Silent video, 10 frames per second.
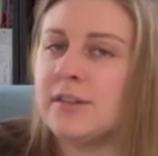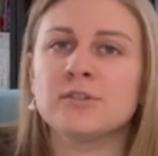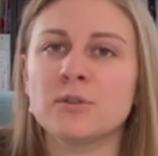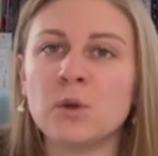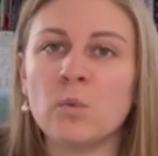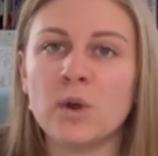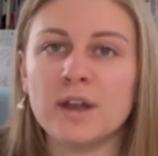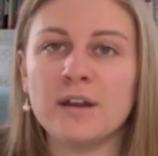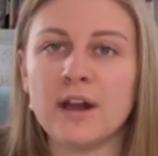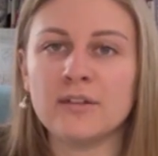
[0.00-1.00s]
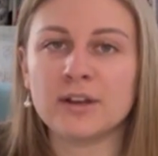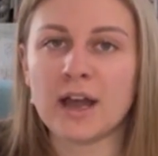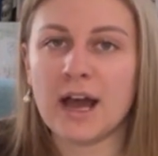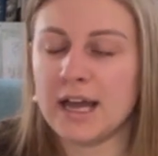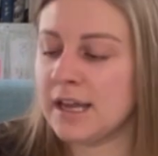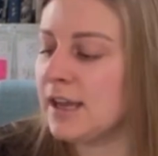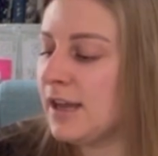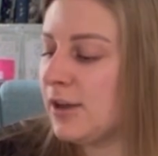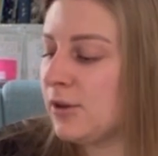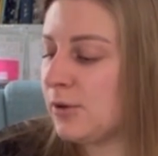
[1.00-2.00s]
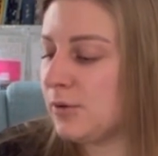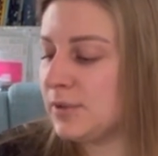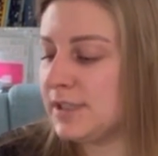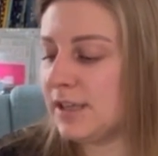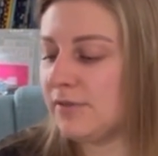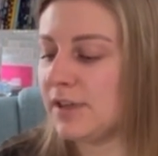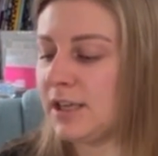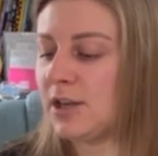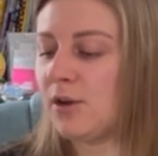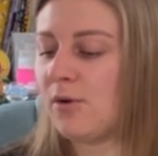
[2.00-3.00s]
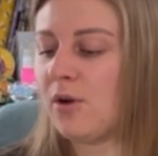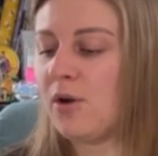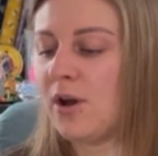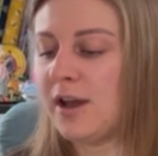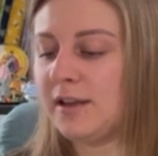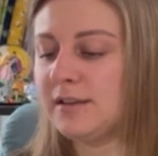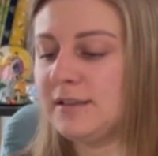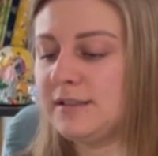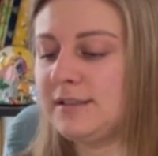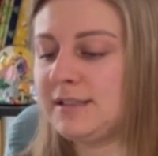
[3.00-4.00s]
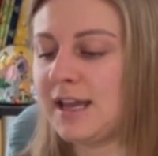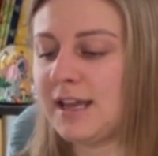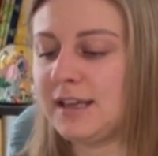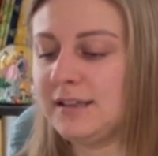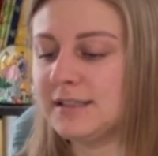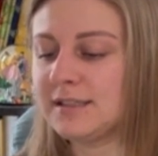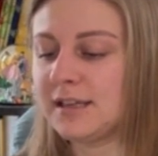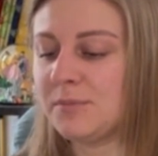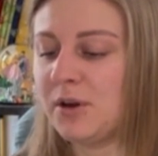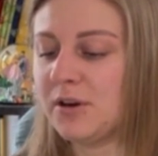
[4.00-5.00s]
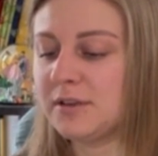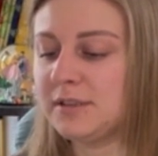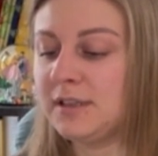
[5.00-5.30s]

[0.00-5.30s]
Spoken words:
There's only one other guy who did a video on taking this thing apart.